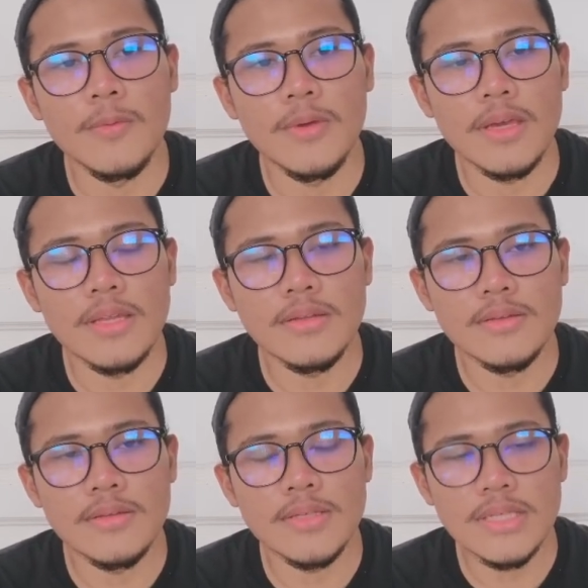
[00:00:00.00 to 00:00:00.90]
We
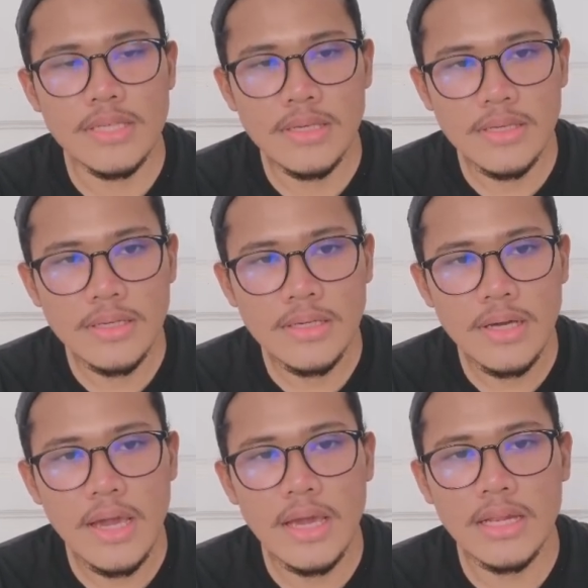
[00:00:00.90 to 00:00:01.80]
can see here
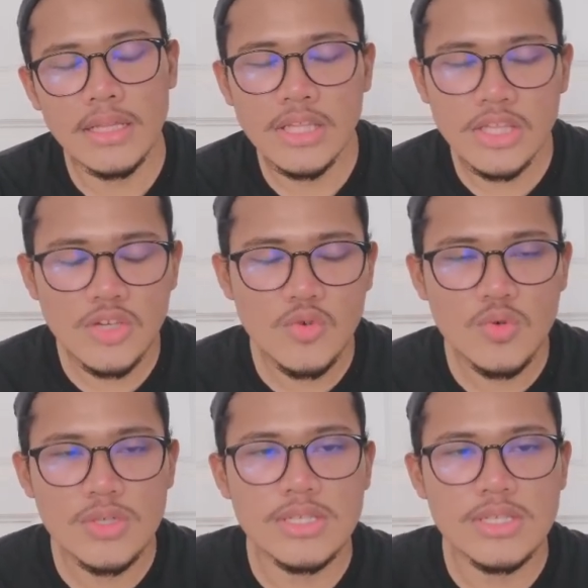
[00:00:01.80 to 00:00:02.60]
LQ